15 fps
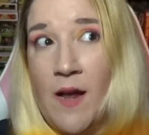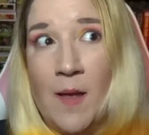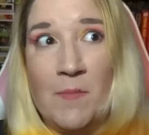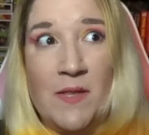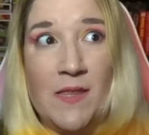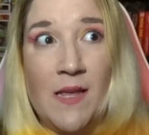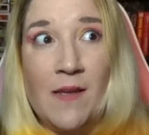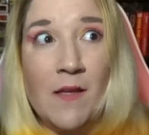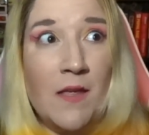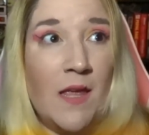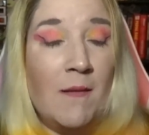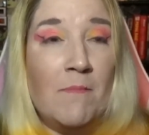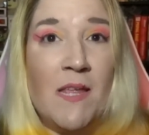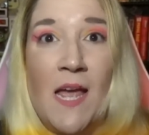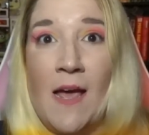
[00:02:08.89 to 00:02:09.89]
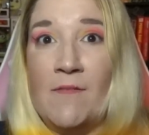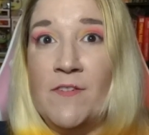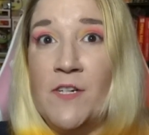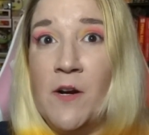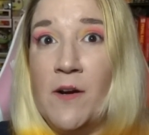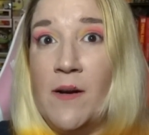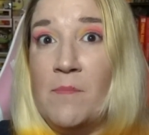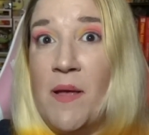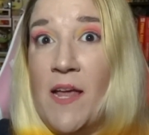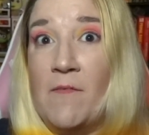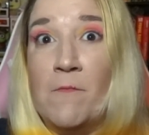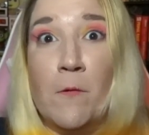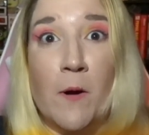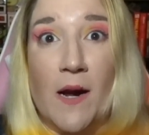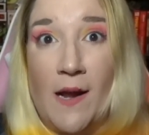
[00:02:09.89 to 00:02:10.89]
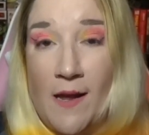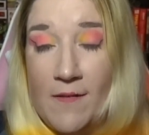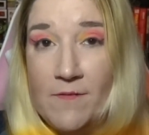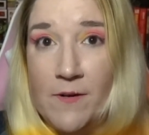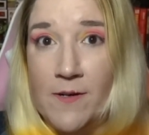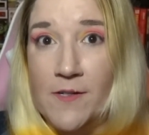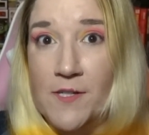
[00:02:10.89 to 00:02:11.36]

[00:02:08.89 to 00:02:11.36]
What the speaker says: I mean, they could keep the Avatar at bay forever